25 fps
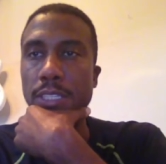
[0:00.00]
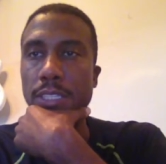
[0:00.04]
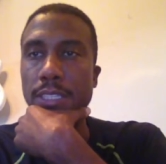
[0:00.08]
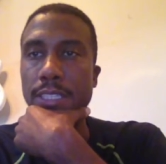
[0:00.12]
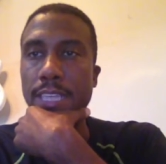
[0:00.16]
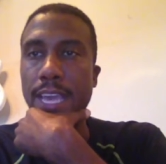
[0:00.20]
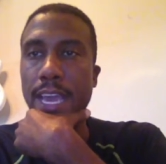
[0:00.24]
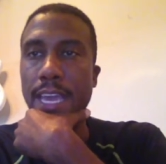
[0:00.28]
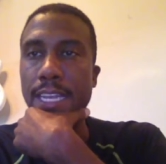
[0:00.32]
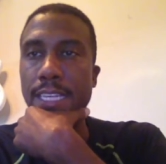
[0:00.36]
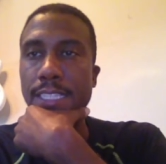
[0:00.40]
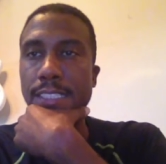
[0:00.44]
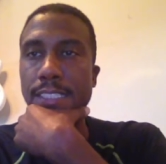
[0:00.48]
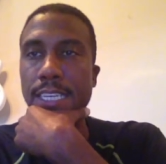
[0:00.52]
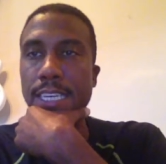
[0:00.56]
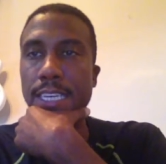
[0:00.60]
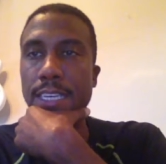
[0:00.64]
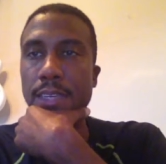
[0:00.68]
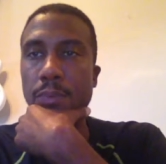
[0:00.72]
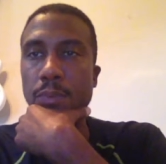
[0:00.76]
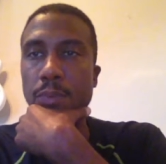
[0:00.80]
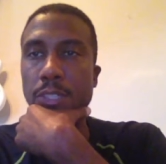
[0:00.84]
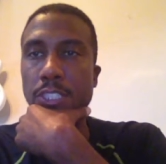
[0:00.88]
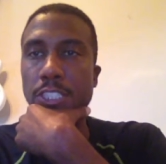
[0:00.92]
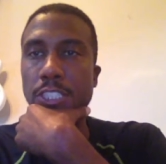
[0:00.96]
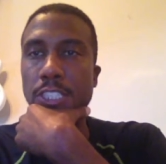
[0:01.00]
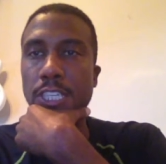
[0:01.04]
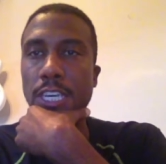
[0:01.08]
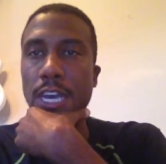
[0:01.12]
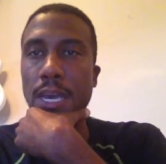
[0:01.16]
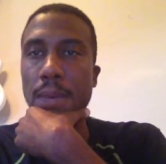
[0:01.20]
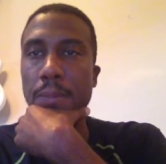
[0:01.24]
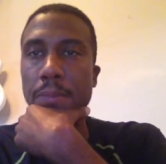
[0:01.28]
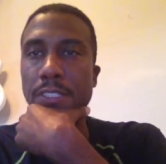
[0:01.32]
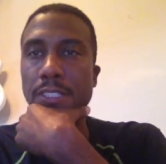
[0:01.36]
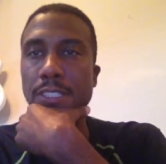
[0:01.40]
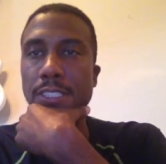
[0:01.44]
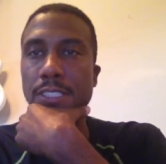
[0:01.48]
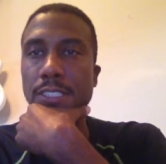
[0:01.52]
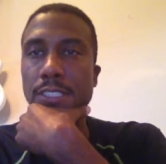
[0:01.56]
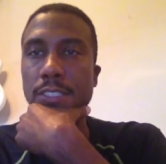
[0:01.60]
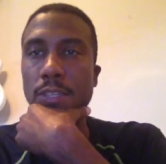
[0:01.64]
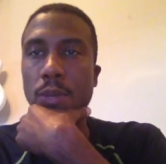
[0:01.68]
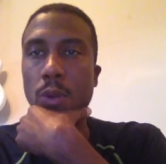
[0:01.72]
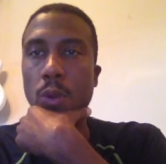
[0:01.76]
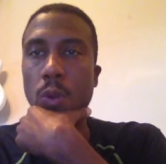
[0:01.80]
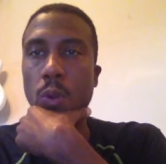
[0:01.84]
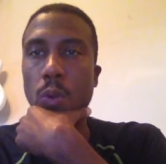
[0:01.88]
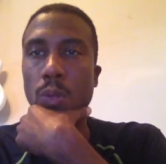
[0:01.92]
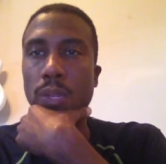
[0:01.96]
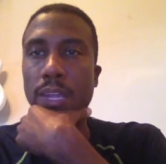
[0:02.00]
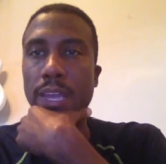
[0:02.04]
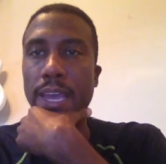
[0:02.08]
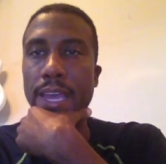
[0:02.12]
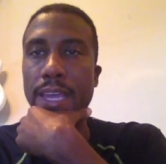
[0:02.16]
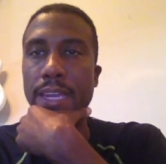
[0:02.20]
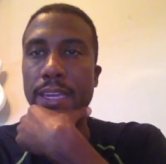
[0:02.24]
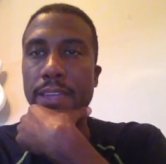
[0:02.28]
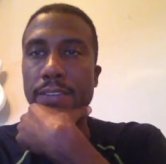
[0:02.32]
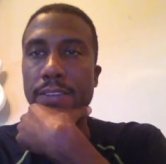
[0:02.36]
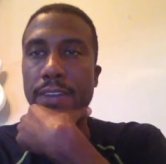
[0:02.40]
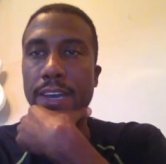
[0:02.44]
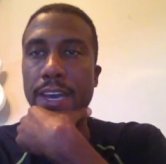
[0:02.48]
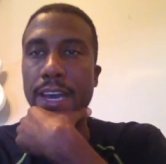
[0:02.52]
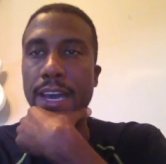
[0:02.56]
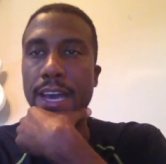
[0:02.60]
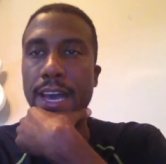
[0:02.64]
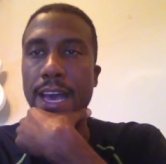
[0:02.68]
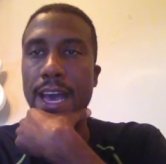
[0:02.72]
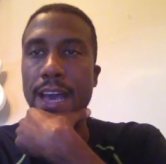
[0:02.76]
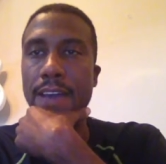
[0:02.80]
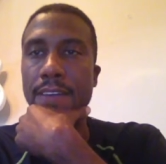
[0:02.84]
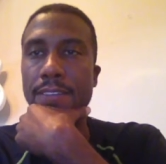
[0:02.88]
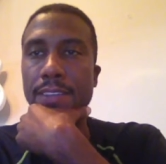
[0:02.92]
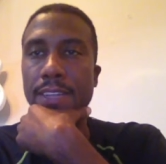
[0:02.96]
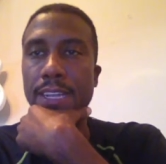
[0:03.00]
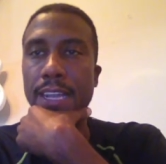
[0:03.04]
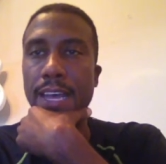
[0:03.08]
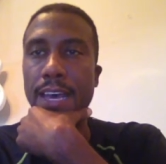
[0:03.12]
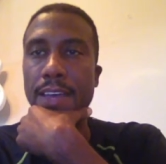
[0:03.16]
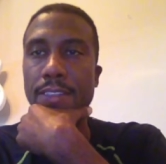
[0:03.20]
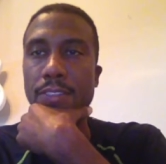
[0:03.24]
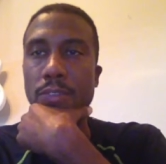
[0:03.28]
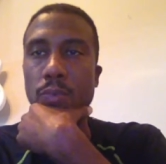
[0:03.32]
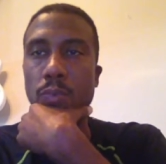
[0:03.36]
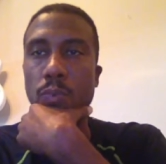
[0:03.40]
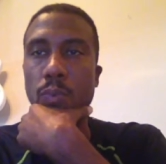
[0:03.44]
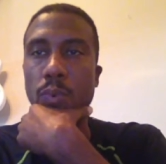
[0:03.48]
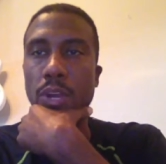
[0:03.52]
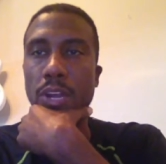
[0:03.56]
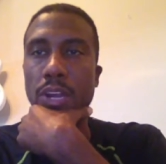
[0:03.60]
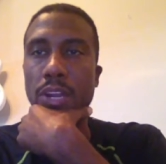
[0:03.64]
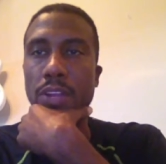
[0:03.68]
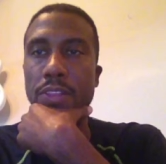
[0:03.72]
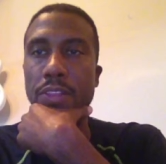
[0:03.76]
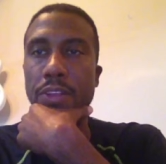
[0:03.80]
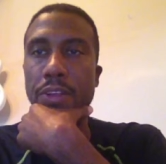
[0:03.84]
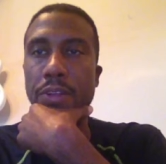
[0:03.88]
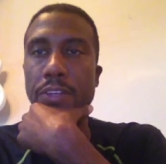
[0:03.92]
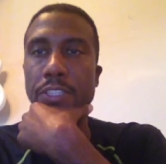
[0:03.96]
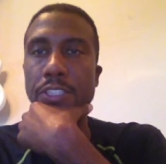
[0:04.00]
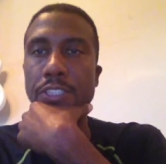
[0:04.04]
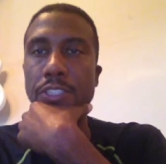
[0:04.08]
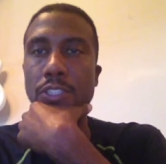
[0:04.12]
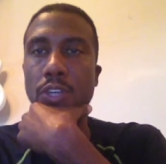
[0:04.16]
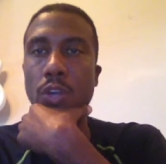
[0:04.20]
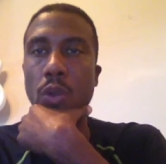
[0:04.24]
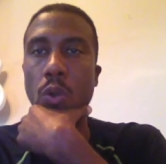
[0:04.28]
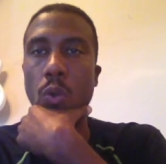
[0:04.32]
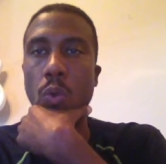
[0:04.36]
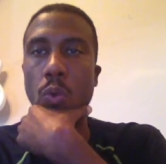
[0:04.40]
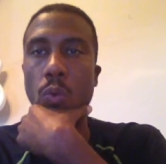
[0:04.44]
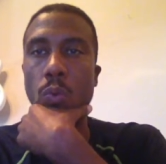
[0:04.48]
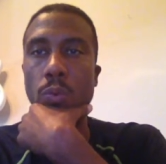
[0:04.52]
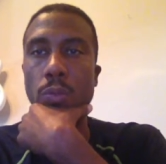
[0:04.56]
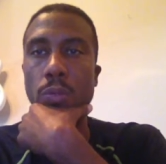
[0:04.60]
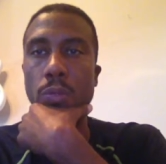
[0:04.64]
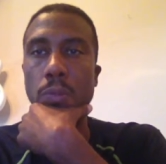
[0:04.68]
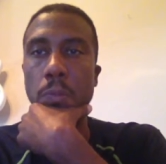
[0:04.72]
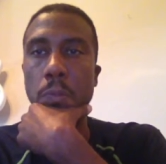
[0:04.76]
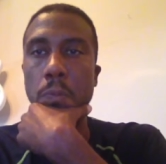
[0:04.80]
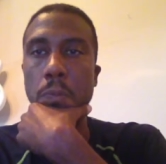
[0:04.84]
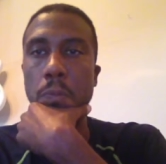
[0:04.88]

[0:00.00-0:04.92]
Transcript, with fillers: That is a which compasses the whole land of Havilath, where there is gold.